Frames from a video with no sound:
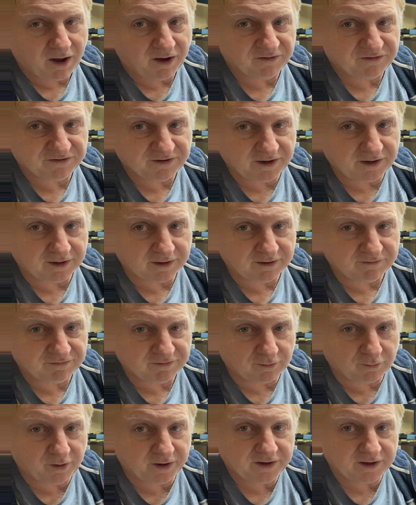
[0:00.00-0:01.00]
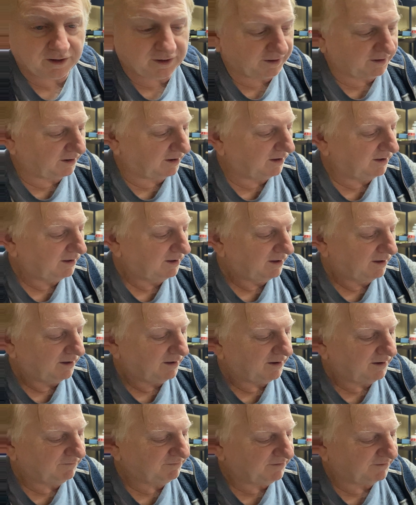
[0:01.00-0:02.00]
seen it. If the regulator,
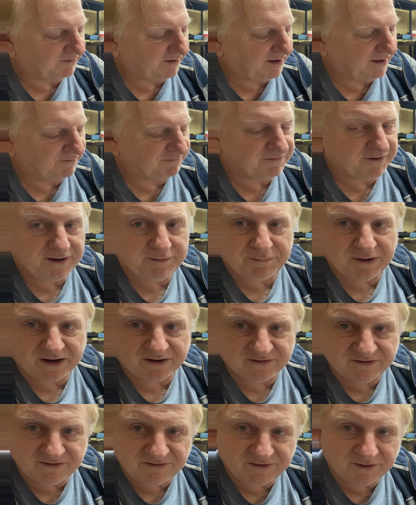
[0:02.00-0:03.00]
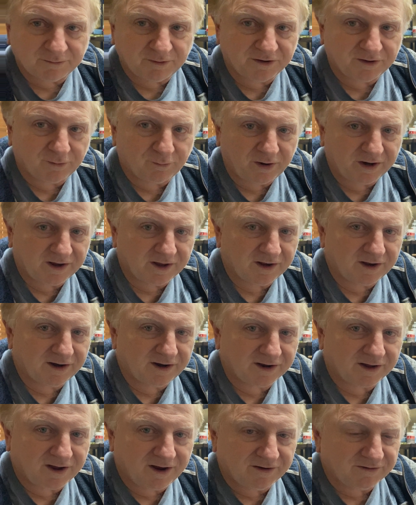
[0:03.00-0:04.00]
if the feedback system on the
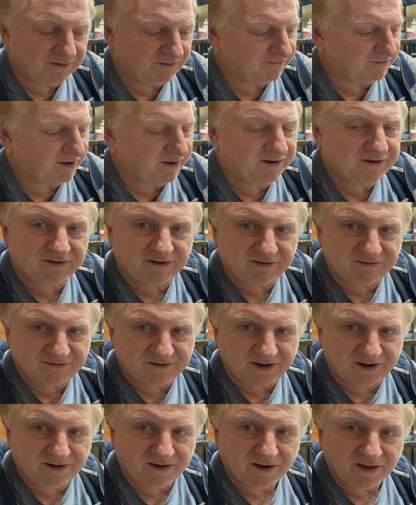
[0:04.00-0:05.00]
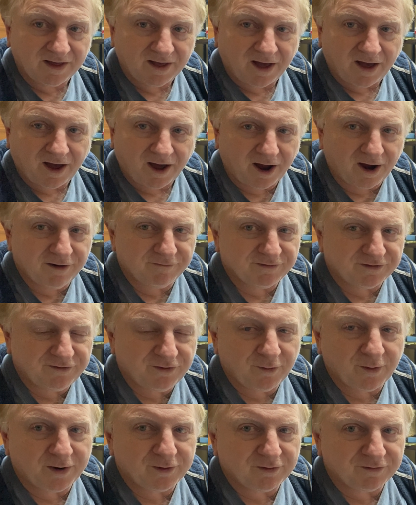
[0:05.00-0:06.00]
regulator goes, I've actually seen over
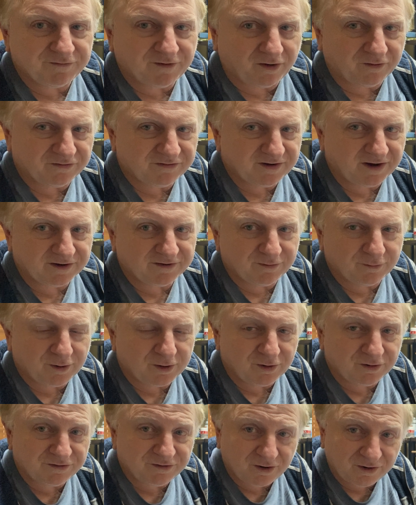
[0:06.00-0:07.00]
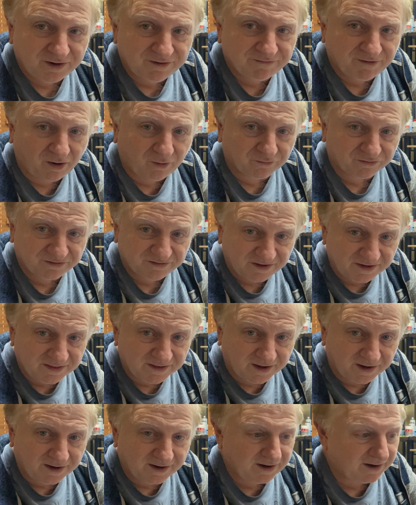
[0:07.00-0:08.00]
200 volts there, 230 volts sitting
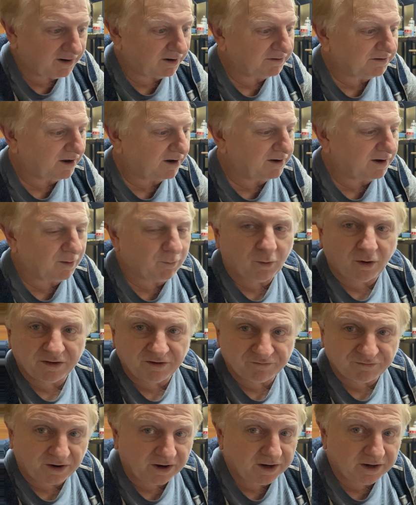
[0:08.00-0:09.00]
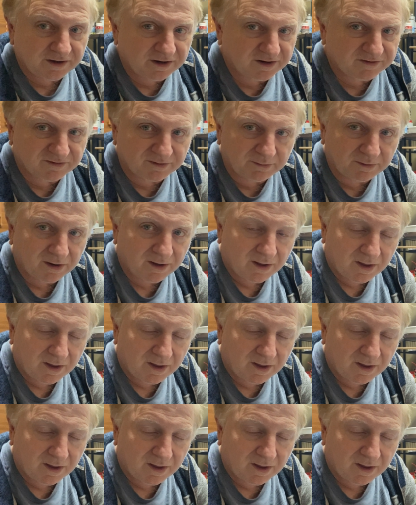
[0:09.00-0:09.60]
there, and I don't know why the front end hasn't